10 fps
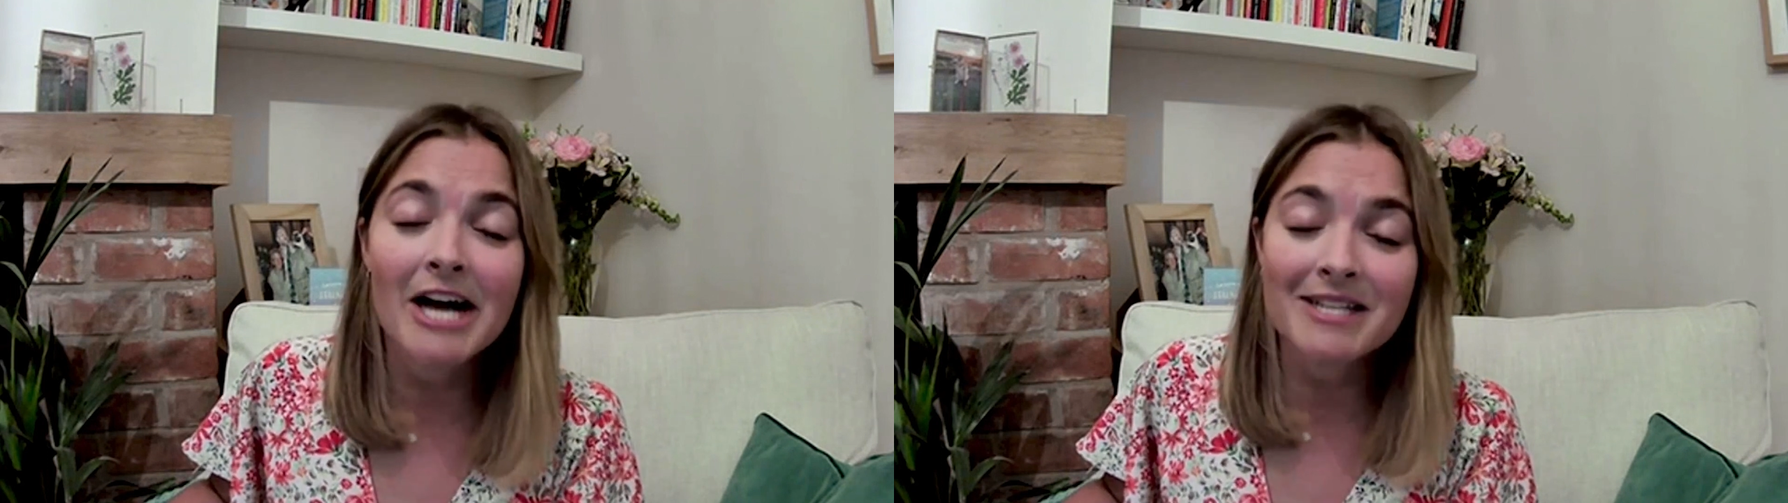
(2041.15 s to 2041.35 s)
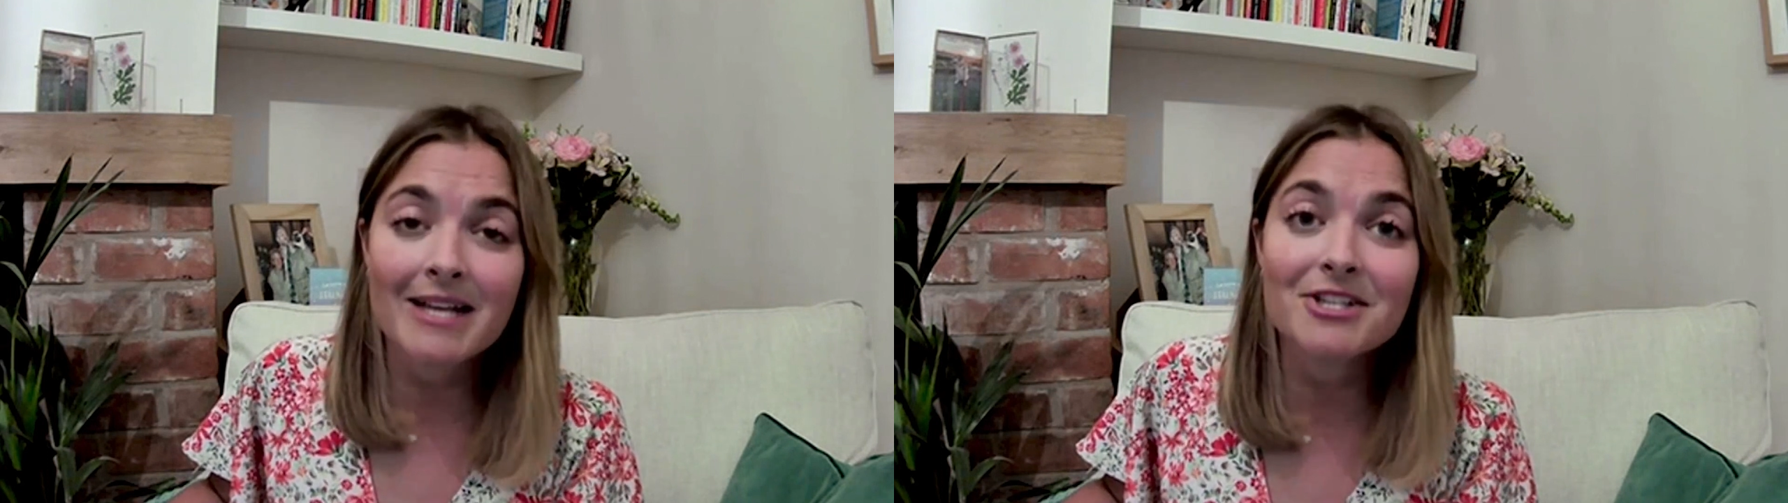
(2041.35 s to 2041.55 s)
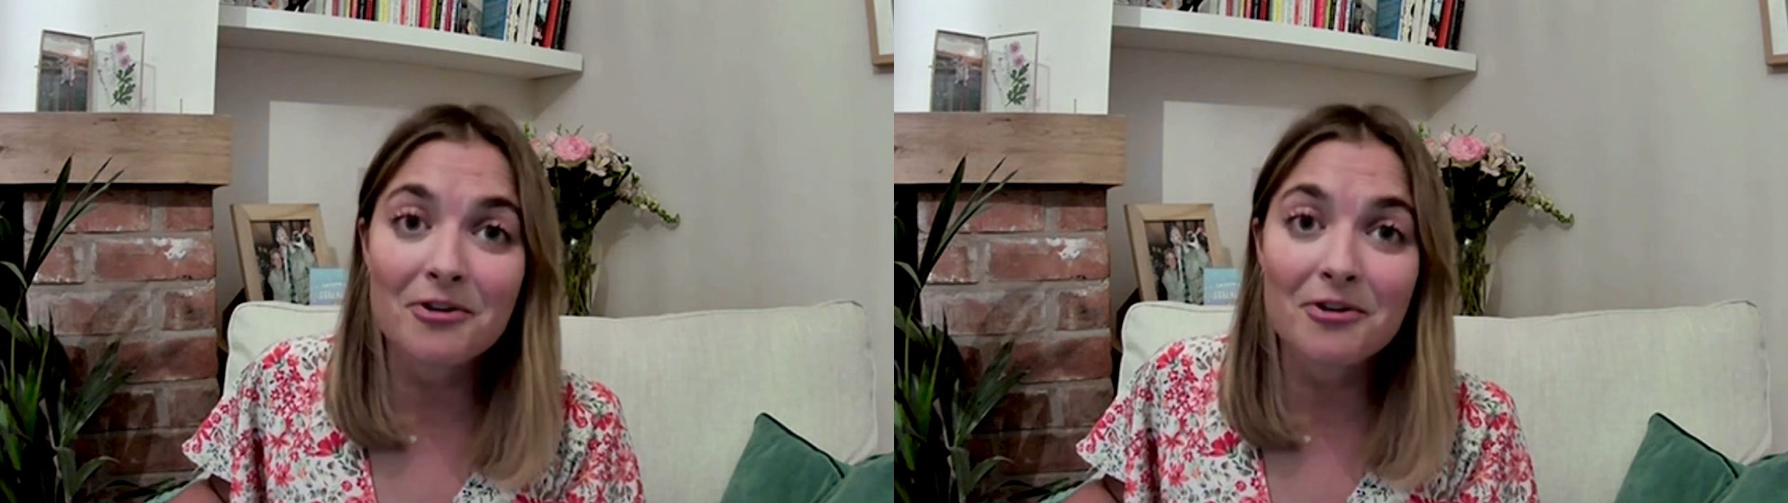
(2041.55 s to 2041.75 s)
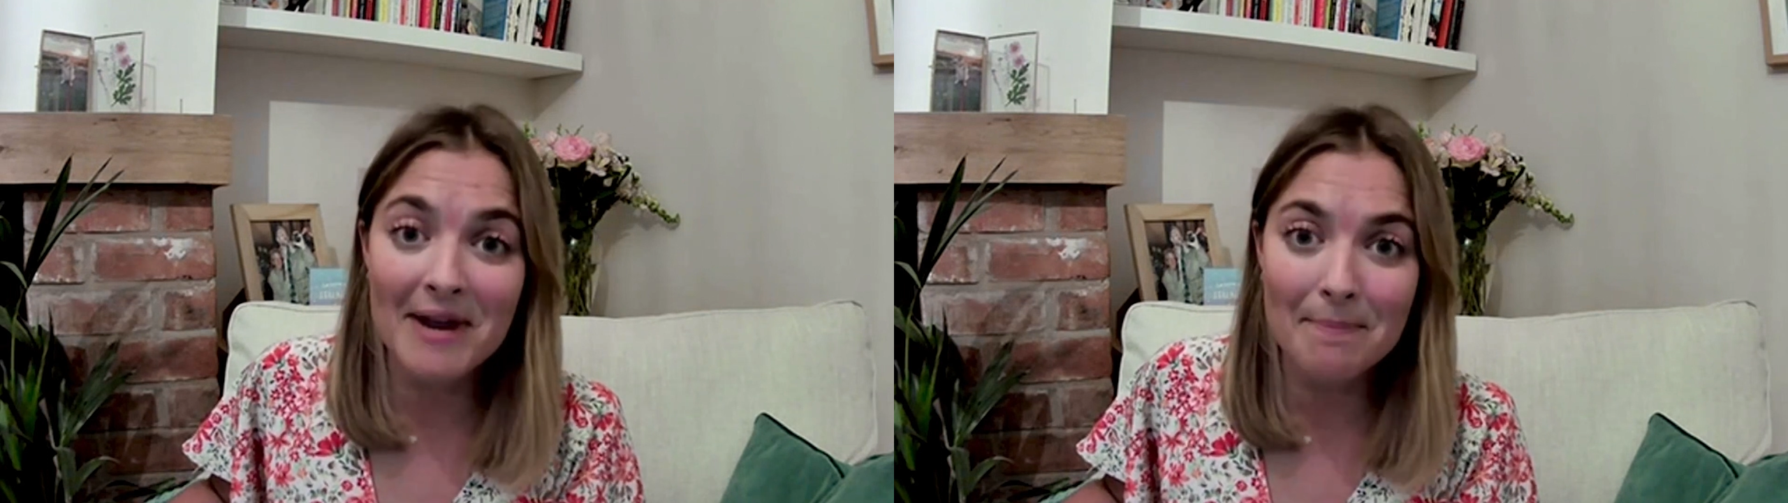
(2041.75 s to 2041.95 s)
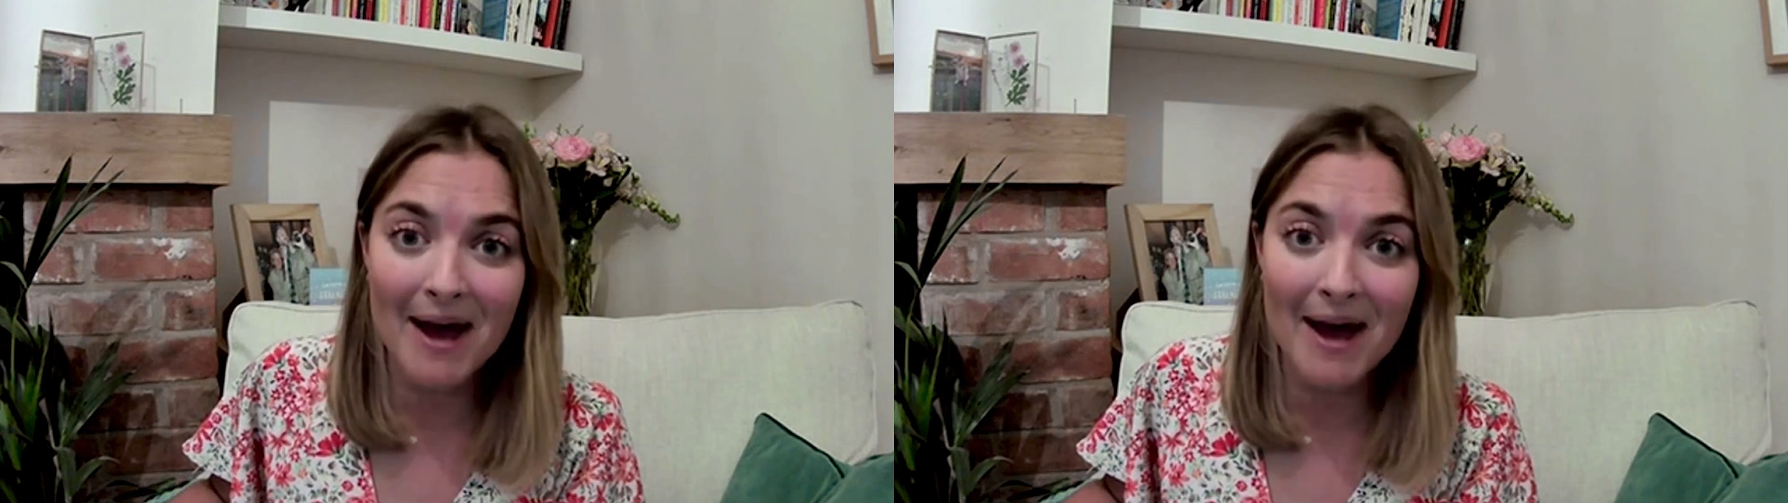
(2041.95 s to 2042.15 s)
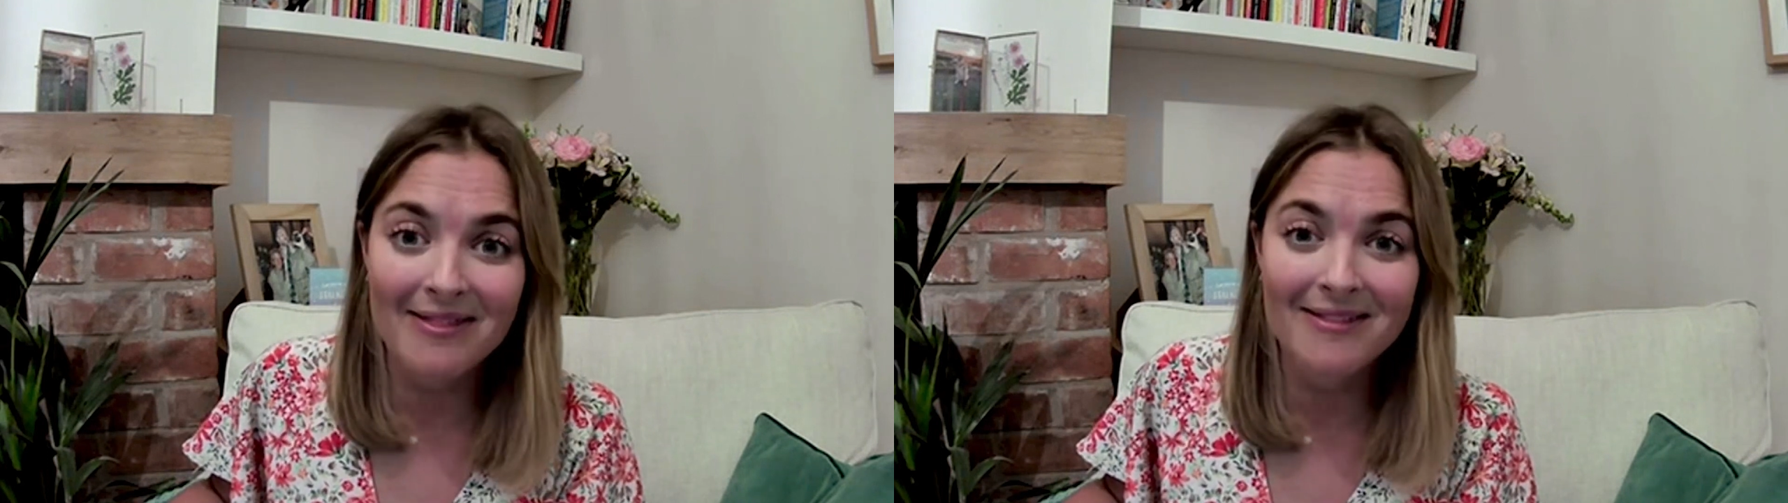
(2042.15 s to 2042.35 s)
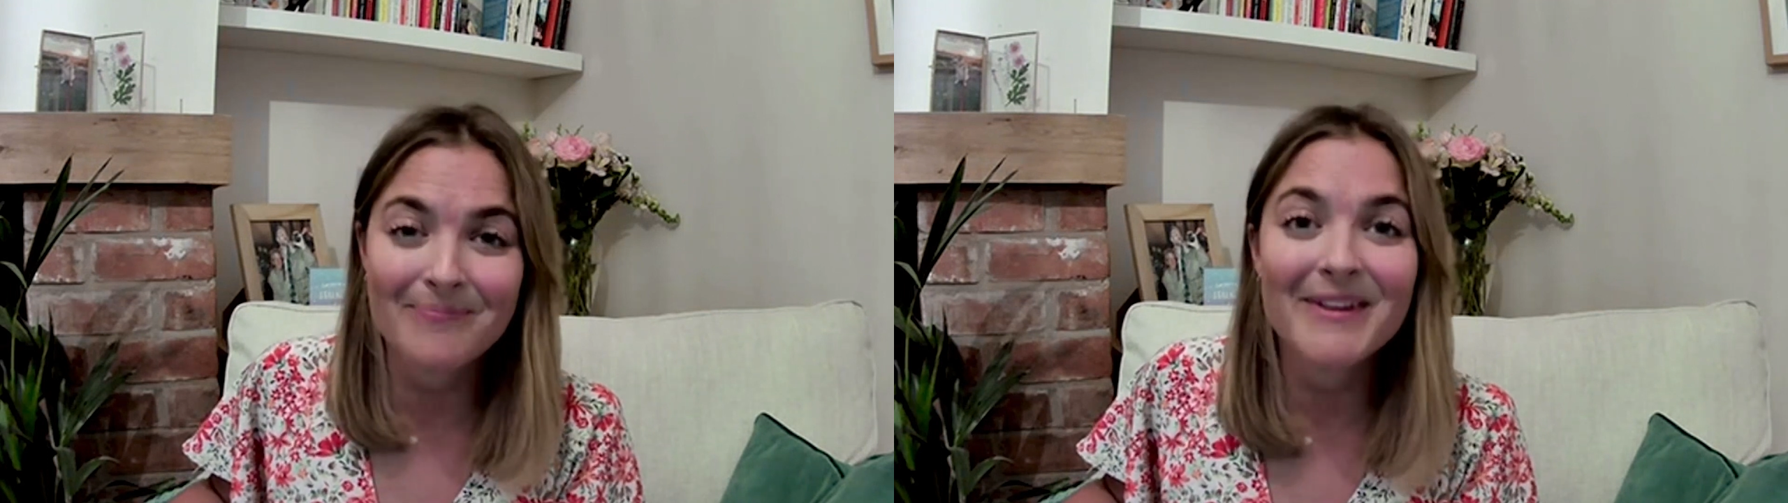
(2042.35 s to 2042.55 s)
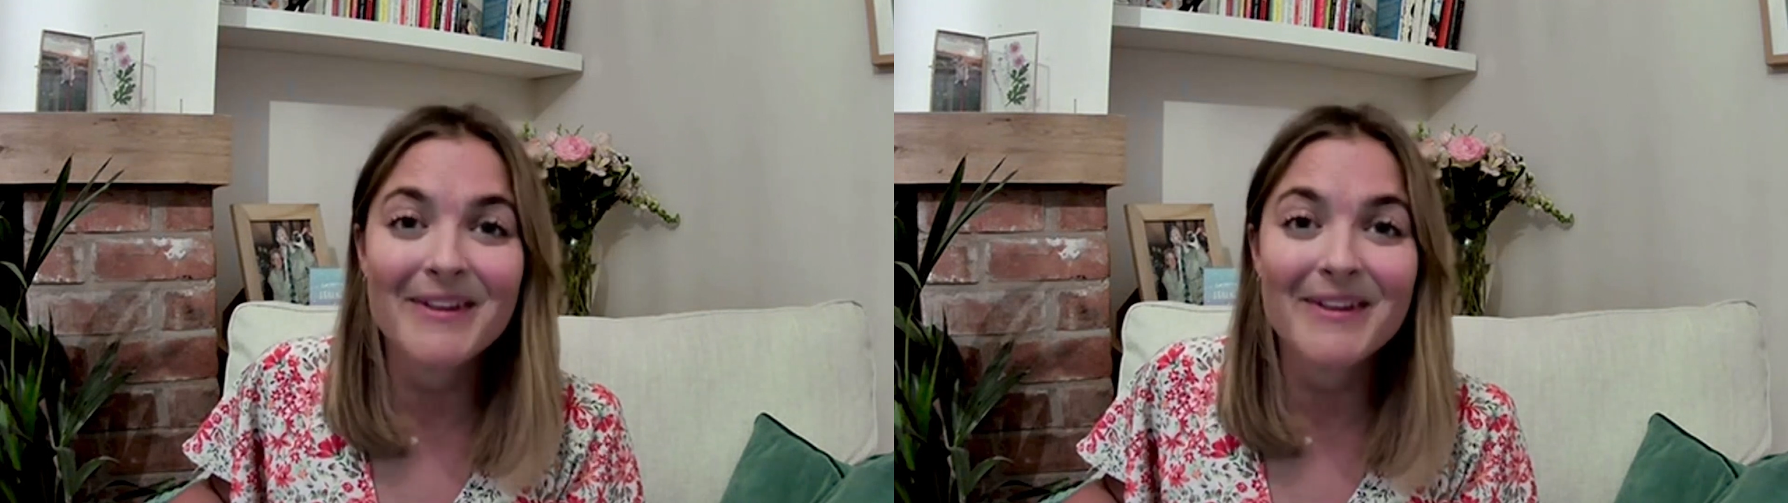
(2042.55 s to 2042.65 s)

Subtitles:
I changed career path